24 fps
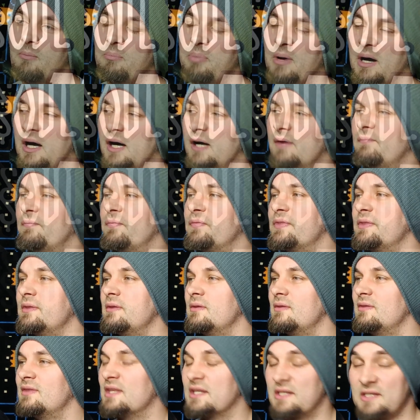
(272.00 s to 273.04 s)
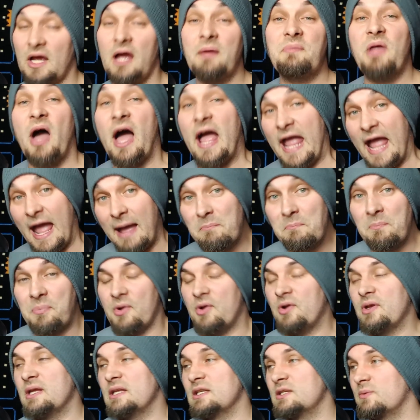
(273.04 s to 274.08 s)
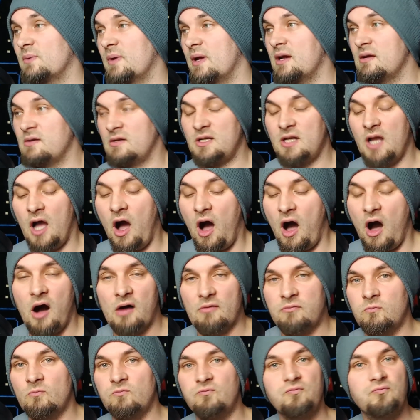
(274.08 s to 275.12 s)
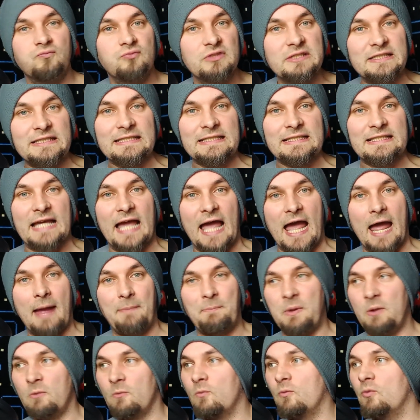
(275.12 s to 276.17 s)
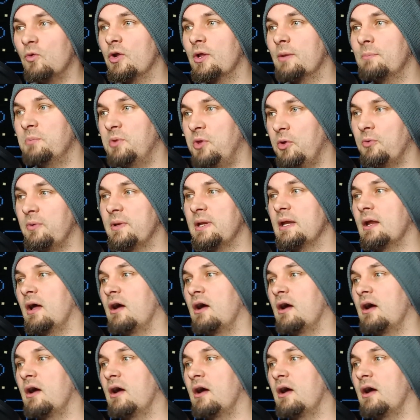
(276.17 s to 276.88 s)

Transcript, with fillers: but the time that I am putting into it oh, I'm really happy with what I'm doing.